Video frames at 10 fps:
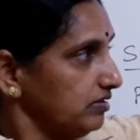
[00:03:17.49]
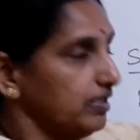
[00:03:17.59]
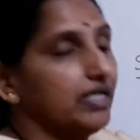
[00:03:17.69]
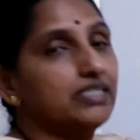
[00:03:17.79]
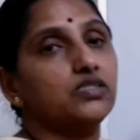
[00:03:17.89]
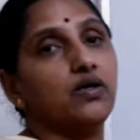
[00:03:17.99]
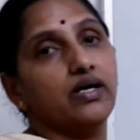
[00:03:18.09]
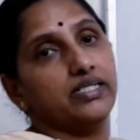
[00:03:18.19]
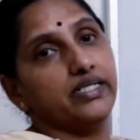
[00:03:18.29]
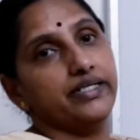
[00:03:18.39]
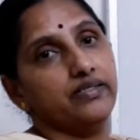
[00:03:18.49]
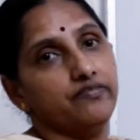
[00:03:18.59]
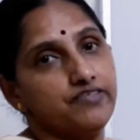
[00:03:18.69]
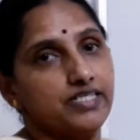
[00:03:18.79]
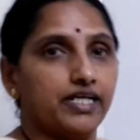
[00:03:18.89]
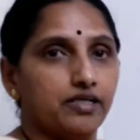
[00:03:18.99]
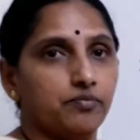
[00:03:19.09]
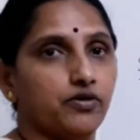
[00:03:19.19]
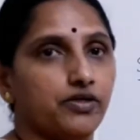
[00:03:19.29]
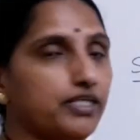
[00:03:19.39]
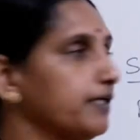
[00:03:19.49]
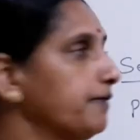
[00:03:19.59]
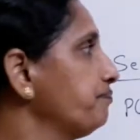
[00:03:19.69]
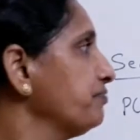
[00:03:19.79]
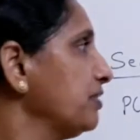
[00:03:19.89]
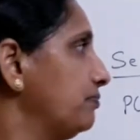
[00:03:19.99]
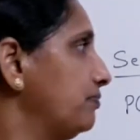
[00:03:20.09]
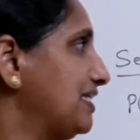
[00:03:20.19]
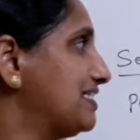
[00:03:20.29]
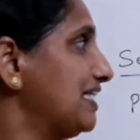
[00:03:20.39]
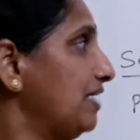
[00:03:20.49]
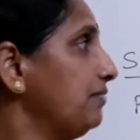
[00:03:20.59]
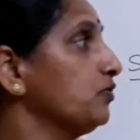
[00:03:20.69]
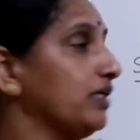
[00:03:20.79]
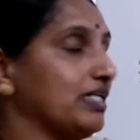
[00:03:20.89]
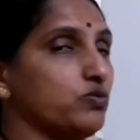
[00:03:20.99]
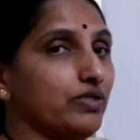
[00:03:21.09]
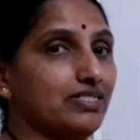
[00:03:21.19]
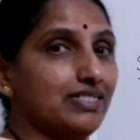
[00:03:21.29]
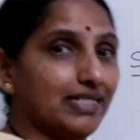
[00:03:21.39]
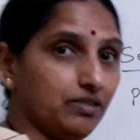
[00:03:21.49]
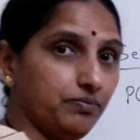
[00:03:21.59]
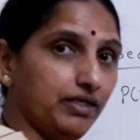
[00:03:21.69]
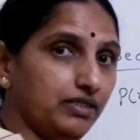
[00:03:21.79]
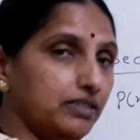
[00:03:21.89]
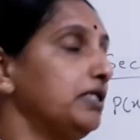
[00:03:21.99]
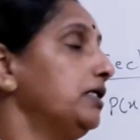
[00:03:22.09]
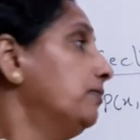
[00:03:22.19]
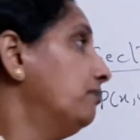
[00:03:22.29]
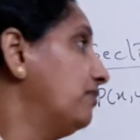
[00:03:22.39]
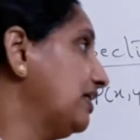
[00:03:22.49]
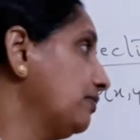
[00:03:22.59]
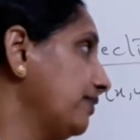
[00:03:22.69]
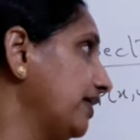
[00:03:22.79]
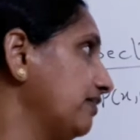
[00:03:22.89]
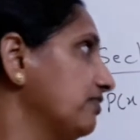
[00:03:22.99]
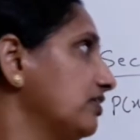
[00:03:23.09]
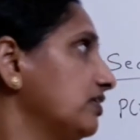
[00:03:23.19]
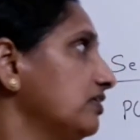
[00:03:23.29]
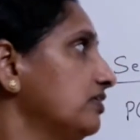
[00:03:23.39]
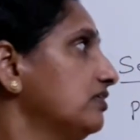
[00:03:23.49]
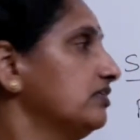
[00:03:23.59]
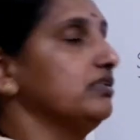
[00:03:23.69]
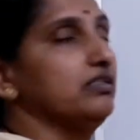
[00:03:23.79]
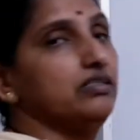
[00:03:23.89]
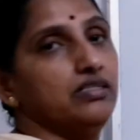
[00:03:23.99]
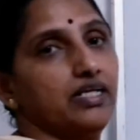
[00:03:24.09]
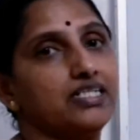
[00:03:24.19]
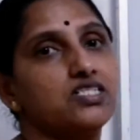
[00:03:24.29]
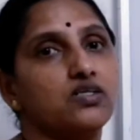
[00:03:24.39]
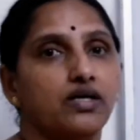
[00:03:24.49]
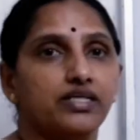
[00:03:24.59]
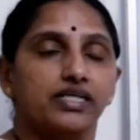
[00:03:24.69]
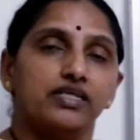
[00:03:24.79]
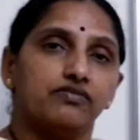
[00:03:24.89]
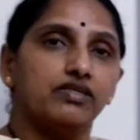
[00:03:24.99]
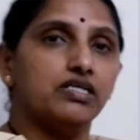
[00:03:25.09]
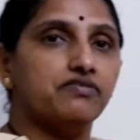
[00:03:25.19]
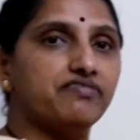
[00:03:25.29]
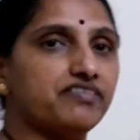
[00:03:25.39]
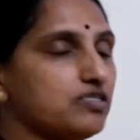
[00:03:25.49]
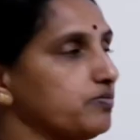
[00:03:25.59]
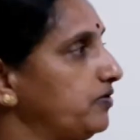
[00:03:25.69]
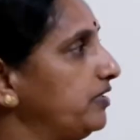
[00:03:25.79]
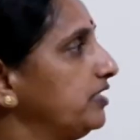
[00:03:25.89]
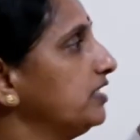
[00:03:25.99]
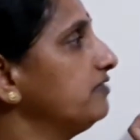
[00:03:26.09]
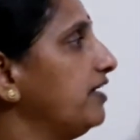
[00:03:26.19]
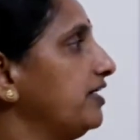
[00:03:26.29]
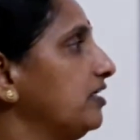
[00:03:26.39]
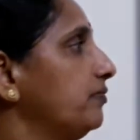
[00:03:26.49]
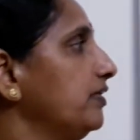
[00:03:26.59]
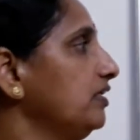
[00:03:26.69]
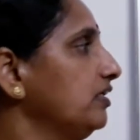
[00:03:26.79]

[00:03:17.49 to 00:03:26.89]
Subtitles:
x coordinate of second point plus m2 x1 second part multiplied with the x coordinate of the first point divided by